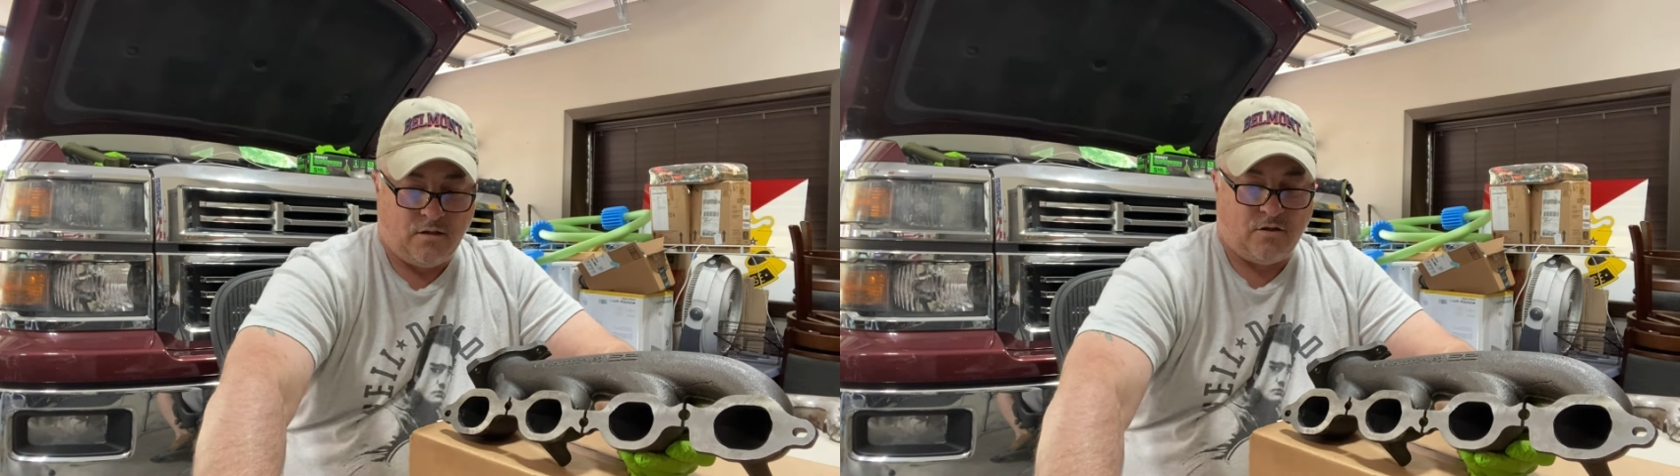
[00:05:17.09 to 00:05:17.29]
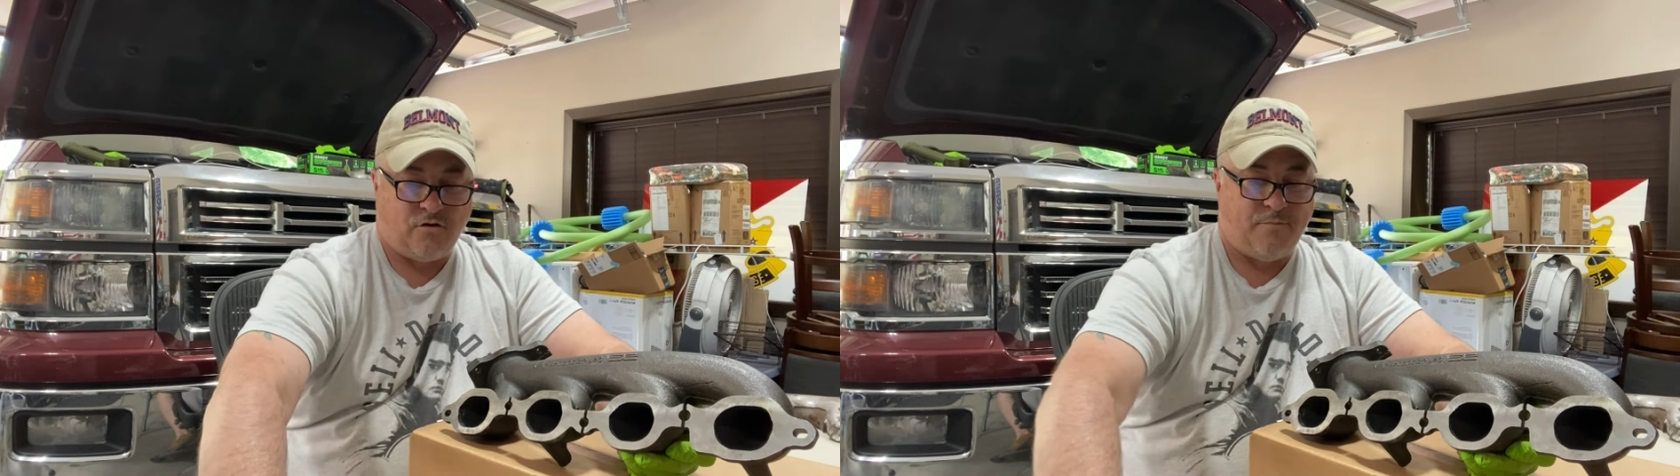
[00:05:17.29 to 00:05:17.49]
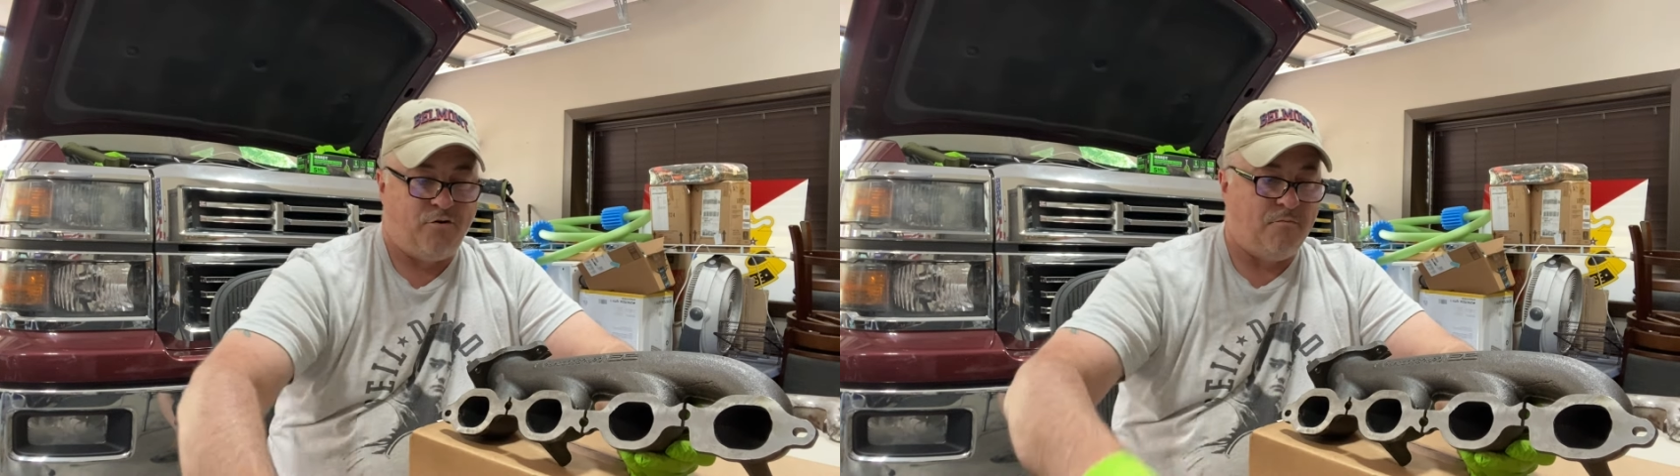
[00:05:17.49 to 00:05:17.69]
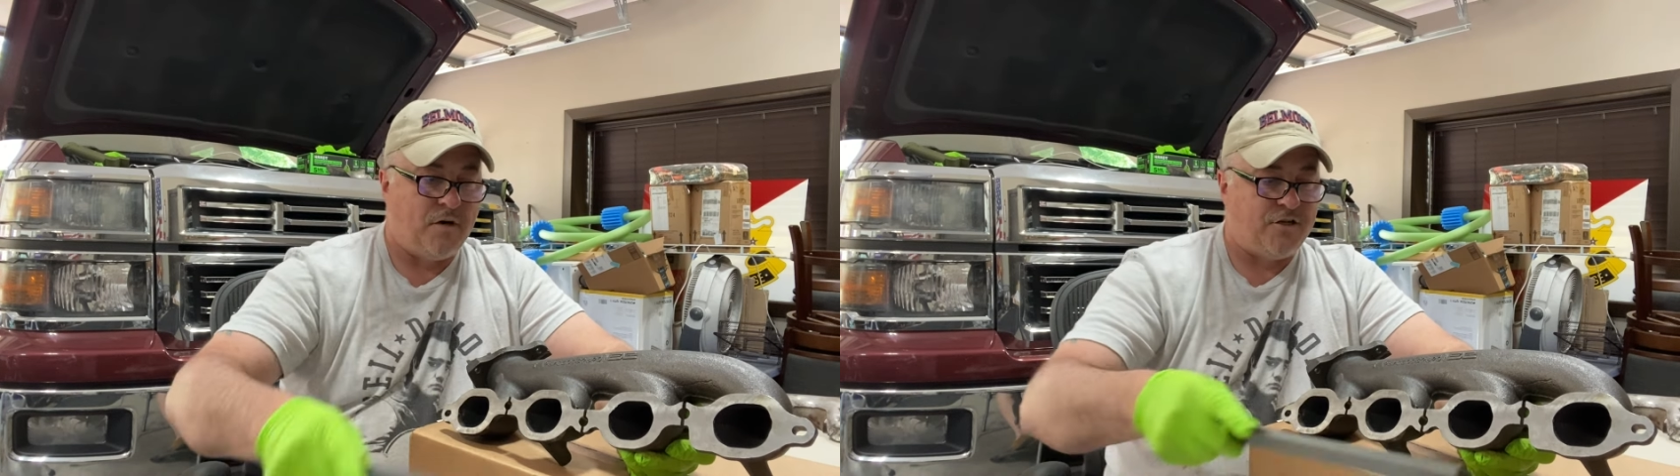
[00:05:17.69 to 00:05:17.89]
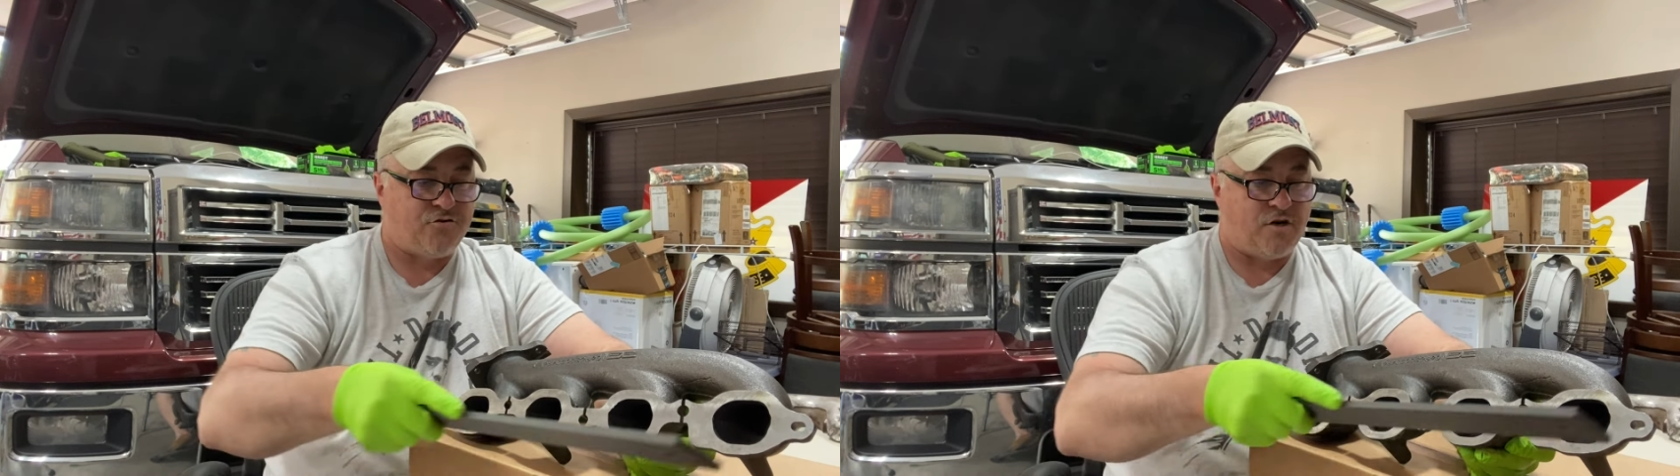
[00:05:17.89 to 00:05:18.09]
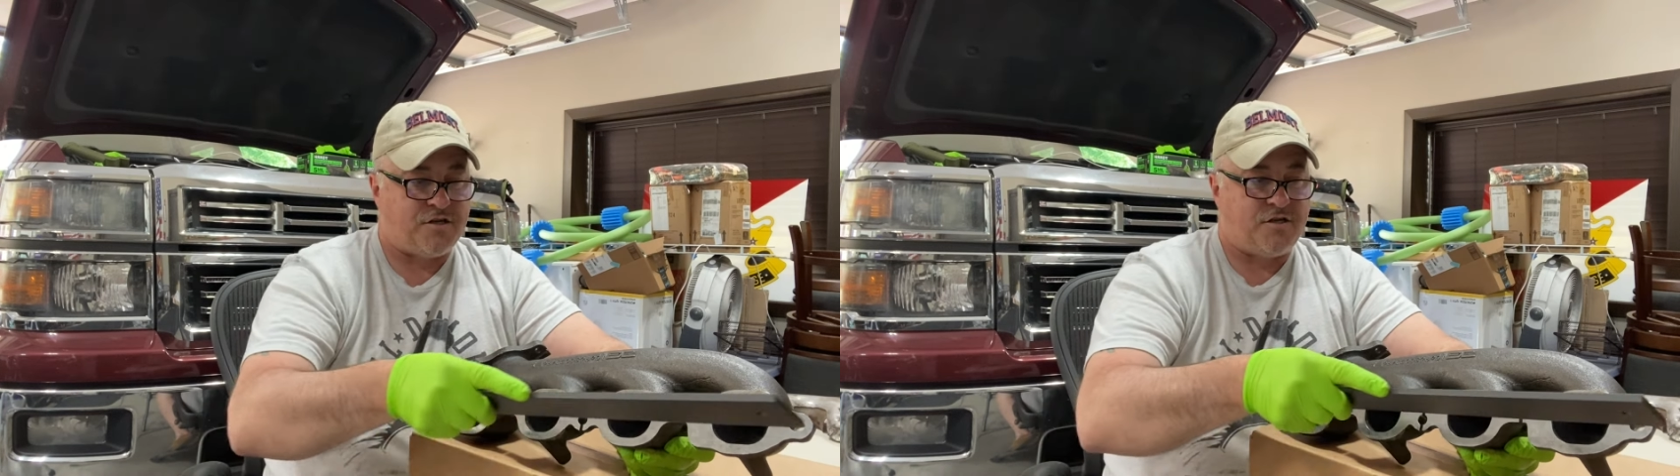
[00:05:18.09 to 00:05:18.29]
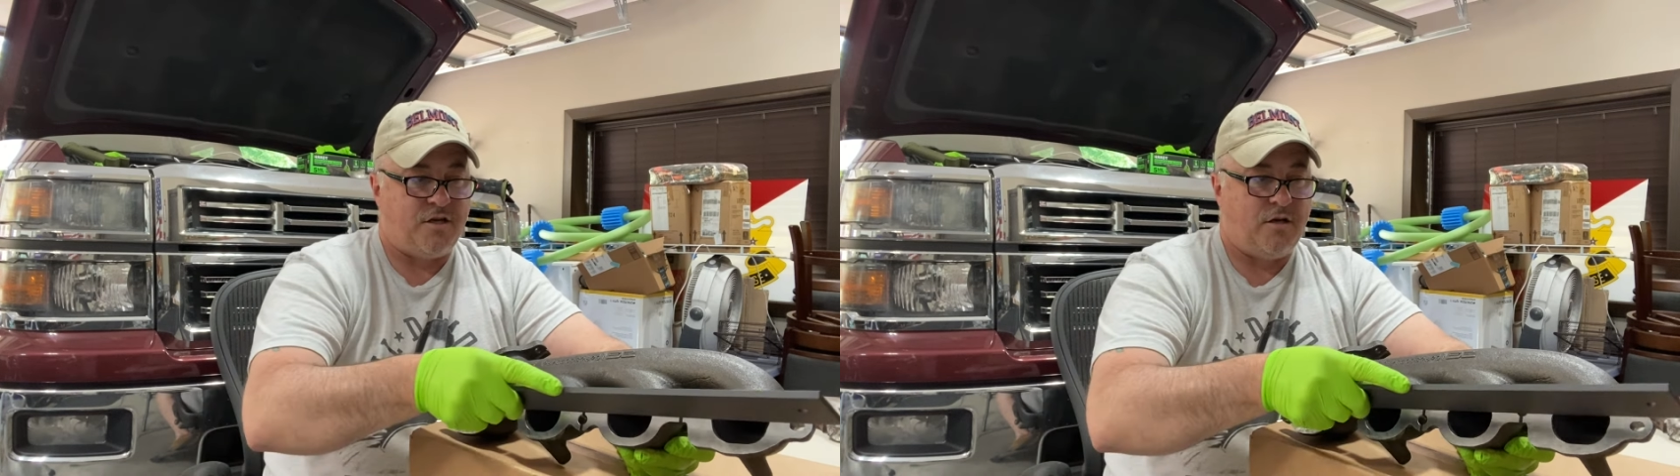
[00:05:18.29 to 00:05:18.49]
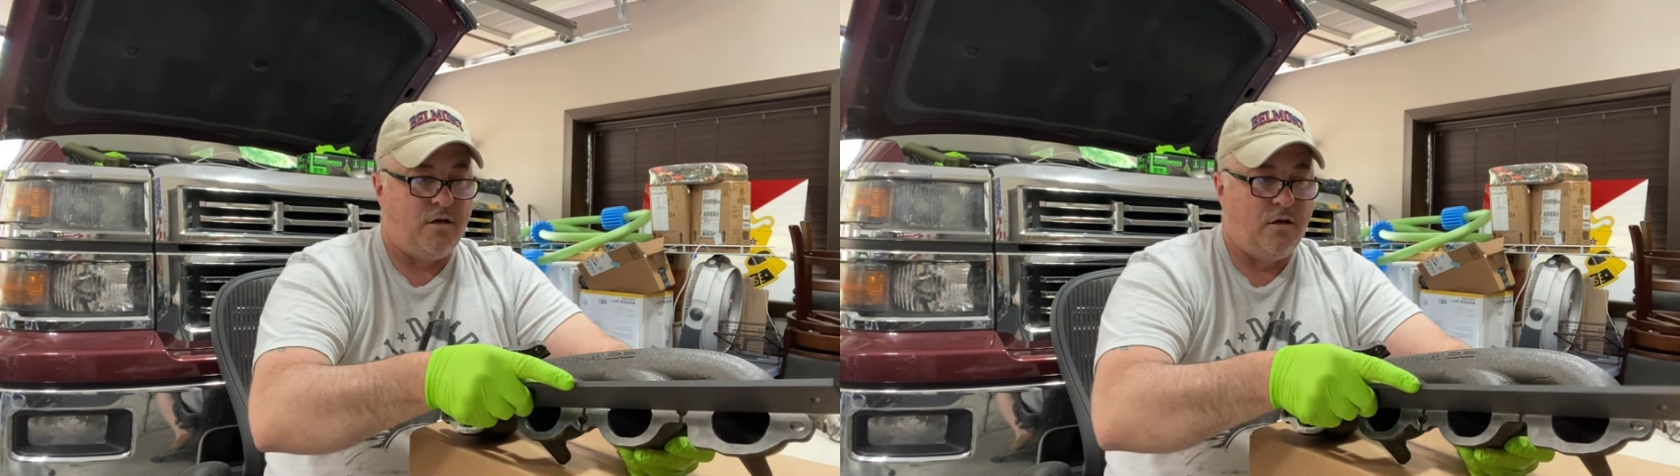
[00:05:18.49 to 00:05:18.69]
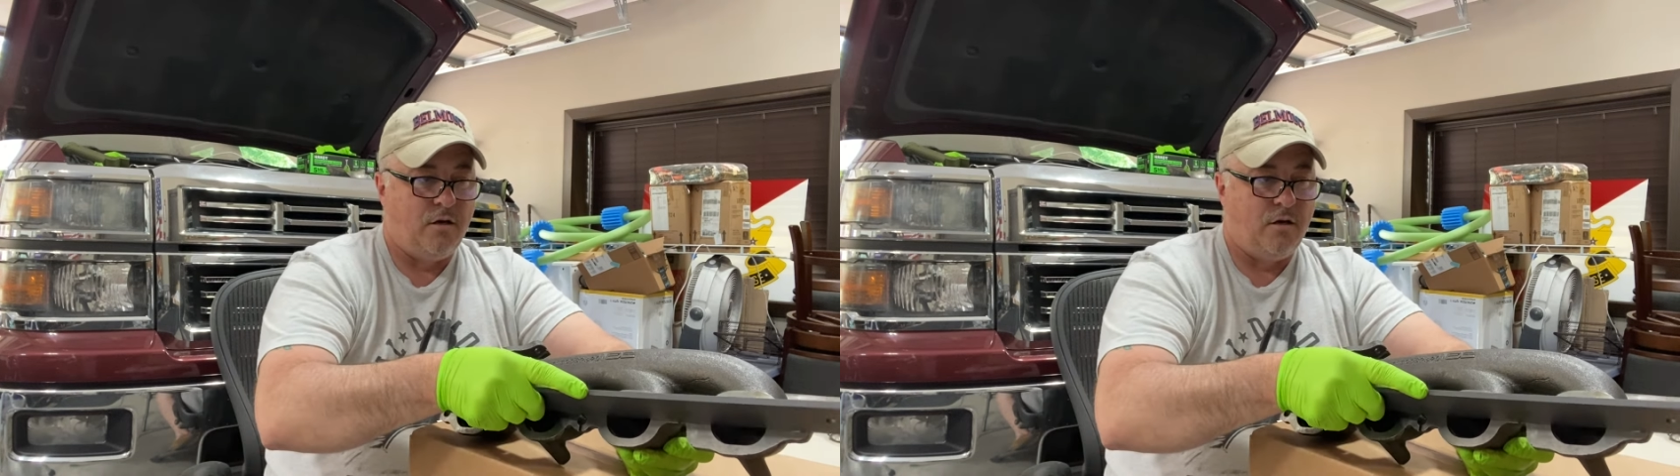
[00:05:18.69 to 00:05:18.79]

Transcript: So I put my trusty